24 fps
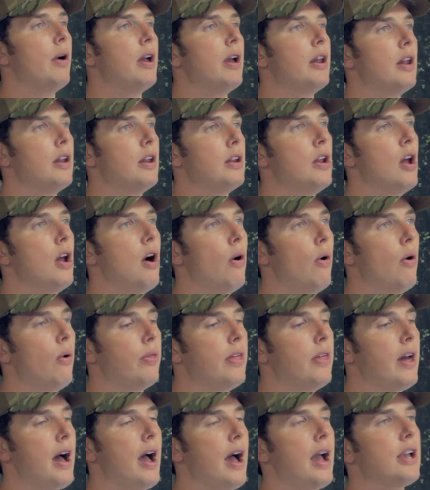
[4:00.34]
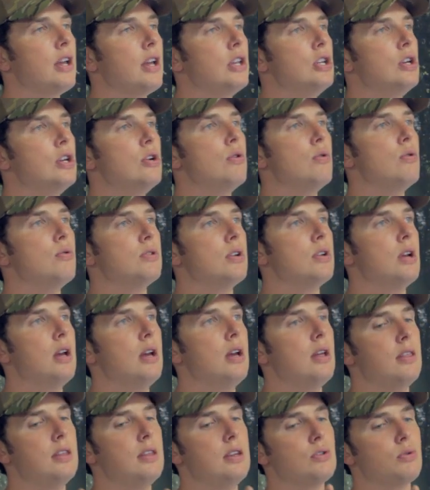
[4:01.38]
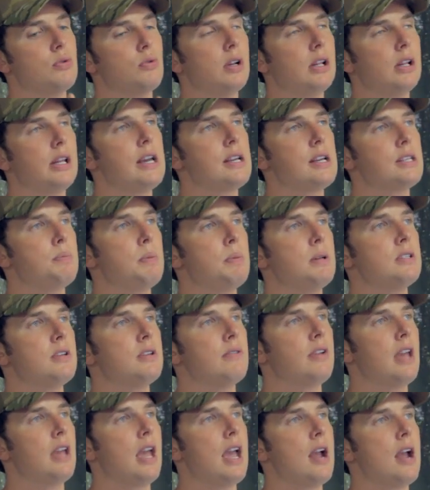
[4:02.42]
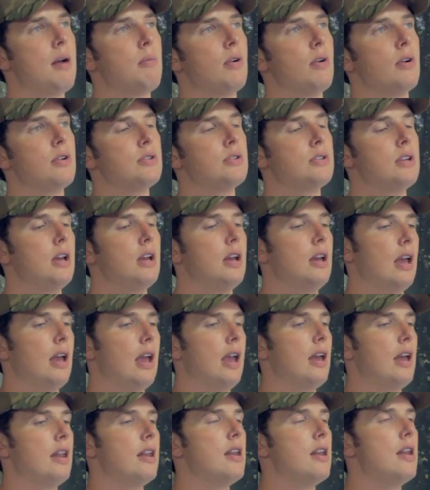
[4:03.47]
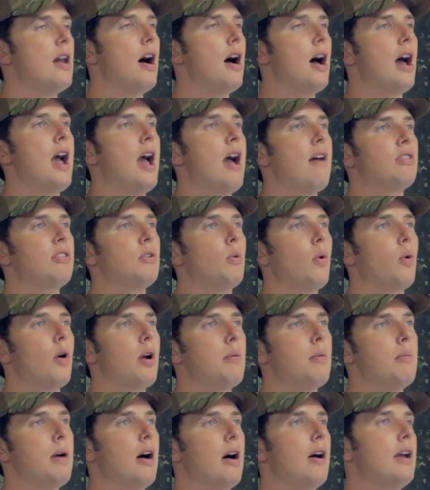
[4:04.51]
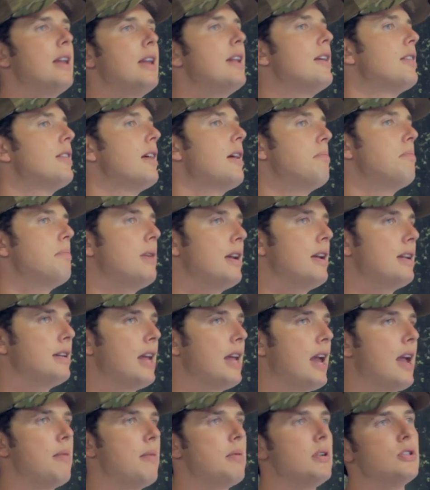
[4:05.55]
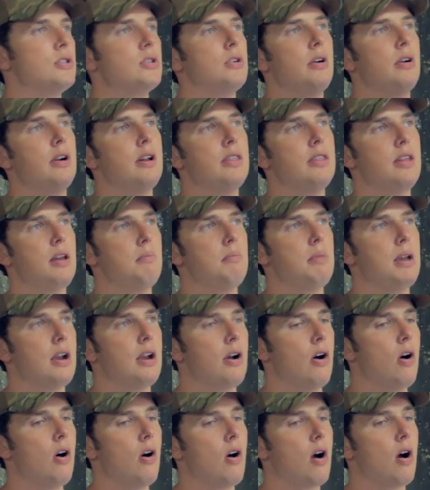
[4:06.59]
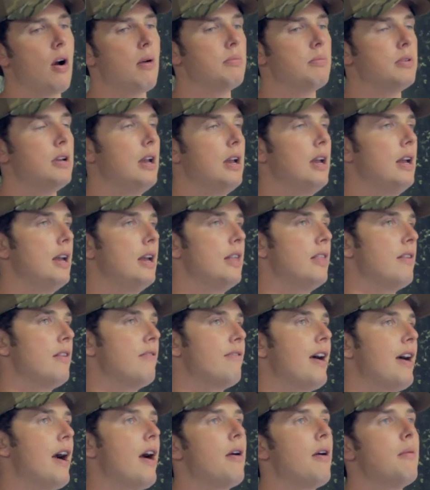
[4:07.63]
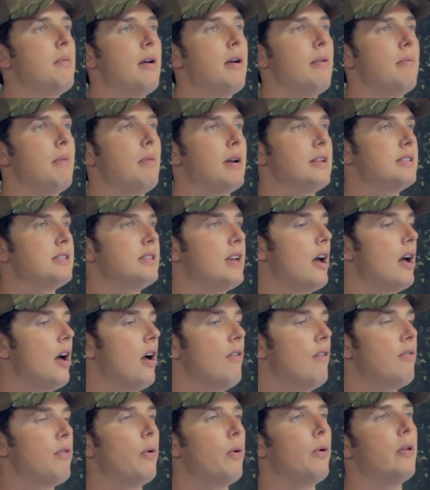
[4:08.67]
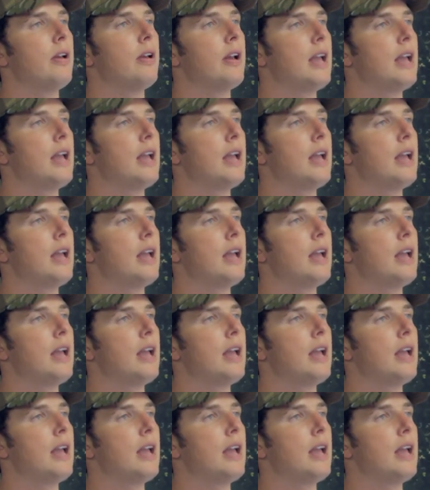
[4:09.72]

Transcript: in and know that I could use these really expensive cameras and not have to worry about anything being damaged or anything being harmed in the environment, myself, or the